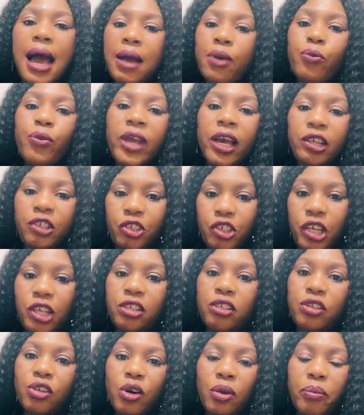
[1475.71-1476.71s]
We
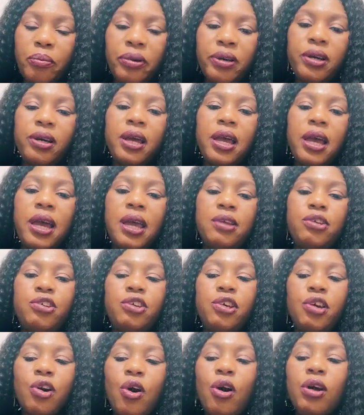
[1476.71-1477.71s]
exchanged number, and
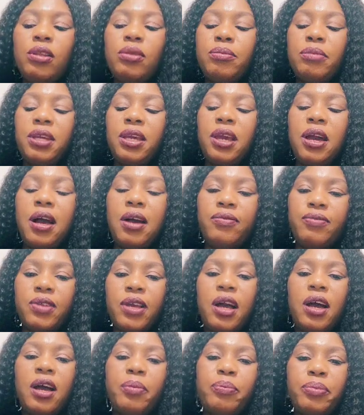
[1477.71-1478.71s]
she called me
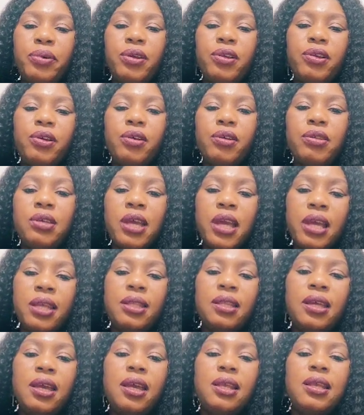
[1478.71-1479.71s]
after her period
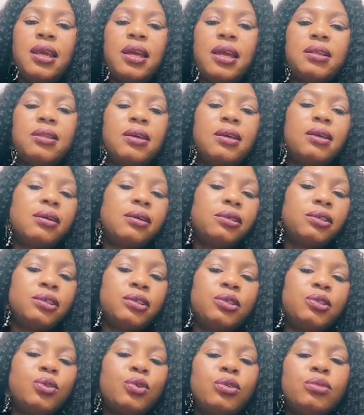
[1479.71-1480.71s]
ended, and
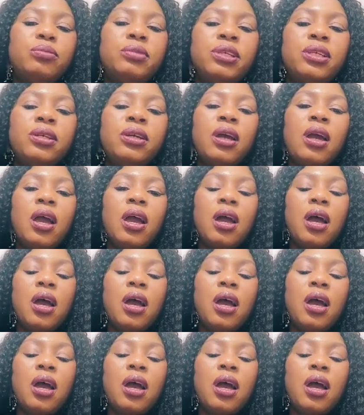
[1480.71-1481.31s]
she told me